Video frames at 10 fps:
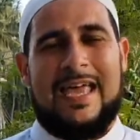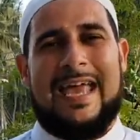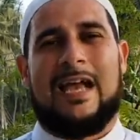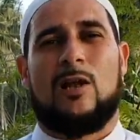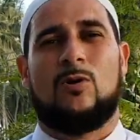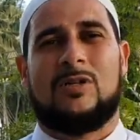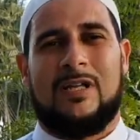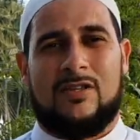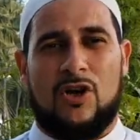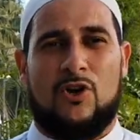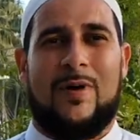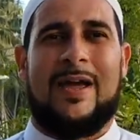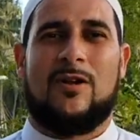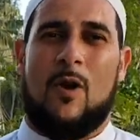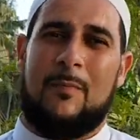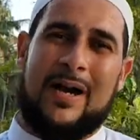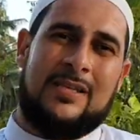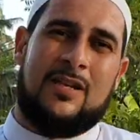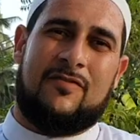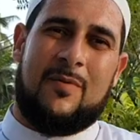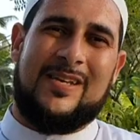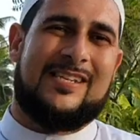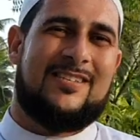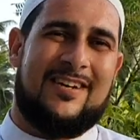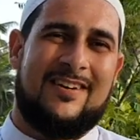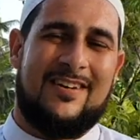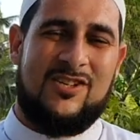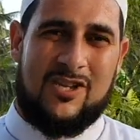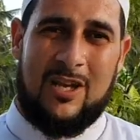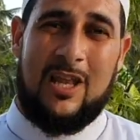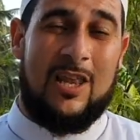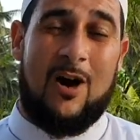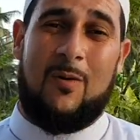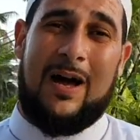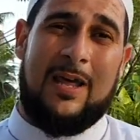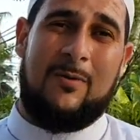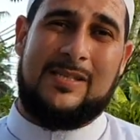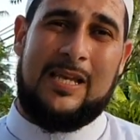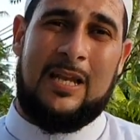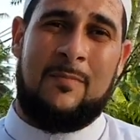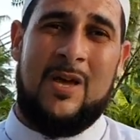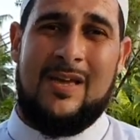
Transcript: included the great companion of the Messenger Sallallahu Alaihi Wasallam,